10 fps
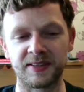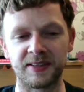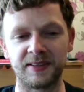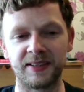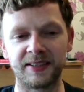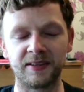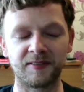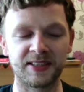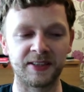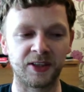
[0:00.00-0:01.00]
So
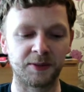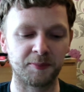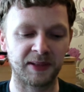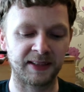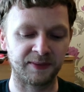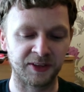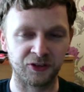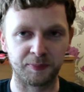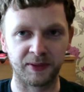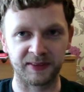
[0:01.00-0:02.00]
obviously you're going to be playing it when
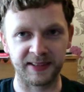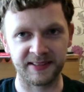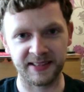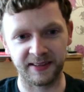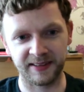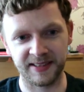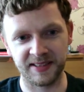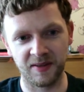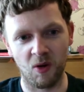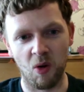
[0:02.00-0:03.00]
your opponent attacks,